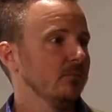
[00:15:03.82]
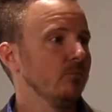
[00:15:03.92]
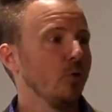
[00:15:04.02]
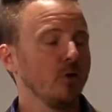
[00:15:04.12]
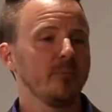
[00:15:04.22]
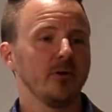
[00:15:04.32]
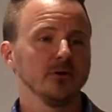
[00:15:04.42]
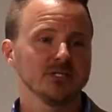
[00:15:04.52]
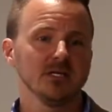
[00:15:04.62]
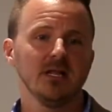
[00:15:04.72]
more
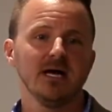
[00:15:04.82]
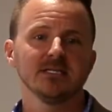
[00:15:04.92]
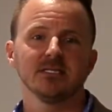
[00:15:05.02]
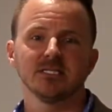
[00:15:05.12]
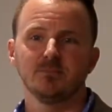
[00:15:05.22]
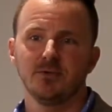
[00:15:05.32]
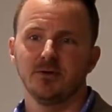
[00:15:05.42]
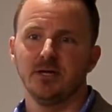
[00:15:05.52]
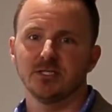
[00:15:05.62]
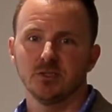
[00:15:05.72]
personalized
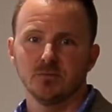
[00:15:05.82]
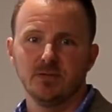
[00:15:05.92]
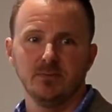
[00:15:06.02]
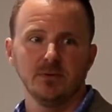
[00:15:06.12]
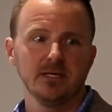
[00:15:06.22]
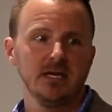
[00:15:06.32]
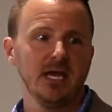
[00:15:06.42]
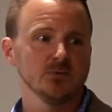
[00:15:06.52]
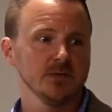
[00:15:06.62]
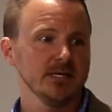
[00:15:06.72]
experiences when people
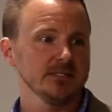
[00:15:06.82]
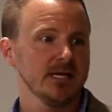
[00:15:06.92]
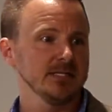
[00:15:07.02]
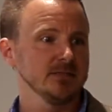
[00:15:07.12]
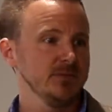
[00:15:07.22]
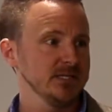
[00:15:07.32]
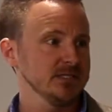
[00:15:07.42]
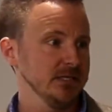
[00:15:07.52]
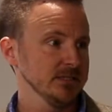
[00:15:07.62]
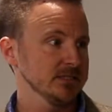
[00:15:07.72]
engage with us as a
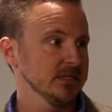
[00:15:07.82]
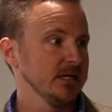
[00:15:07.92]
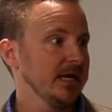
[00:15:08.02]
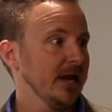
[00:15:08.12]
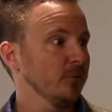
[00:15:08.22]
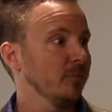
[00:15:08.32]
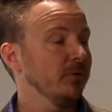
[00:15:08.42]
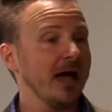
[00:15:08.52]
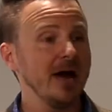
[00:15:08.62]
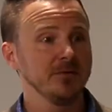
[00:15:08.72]
business and
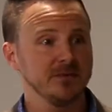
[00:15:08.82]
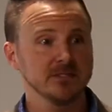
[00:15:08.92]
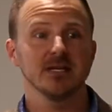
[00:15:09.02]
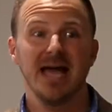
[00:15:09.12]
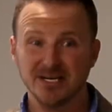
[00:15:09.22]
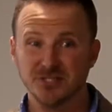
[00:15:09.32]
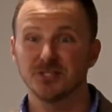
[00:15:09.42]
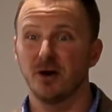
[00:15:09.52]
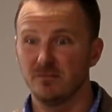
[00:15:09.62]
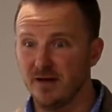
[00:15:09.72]
reply with things that actually
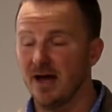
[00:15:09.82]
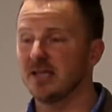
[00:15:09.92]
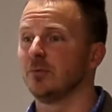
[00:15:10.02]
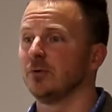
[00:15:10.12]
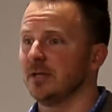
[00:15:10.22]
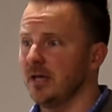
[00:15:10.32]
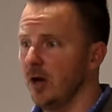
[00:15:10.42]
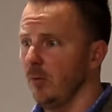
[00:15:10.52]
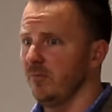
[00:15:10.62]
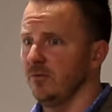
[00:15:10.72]
are valuable and
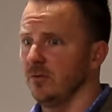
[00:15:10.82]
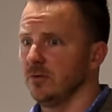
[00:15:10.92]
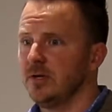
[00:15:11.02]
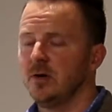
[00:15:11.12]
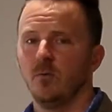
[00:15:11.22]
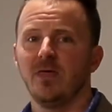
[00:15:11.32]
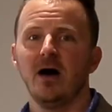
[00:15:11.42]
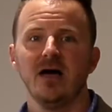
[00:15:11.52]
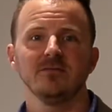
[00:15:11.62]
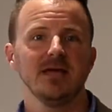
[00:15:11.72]
helpful
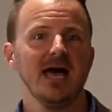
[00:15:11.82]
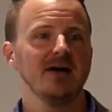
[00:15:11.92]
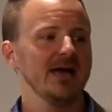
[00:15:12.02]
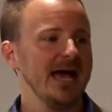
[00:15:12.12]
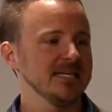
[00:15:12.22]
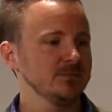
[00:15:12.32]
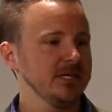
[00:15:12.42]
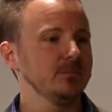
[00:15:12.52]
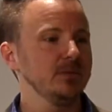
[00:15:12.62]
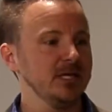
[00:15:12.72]
without having to have as
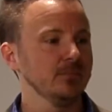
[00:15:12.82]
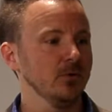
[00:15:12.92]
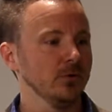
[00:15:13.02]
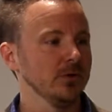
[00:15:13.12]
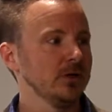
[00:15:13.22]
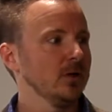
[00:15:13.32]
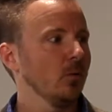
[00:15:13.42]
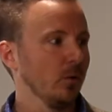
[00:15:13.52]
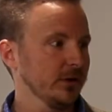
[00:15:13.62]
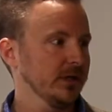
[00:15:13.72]
many people
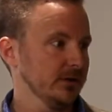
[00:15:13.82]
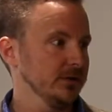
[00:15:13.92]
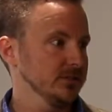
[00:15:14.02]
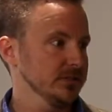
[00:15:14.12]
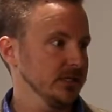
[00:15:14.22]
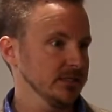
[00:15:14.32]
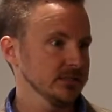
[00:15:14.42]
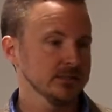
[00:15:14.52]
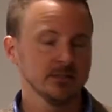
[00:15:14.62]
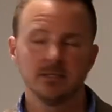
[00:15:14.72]
working on those things.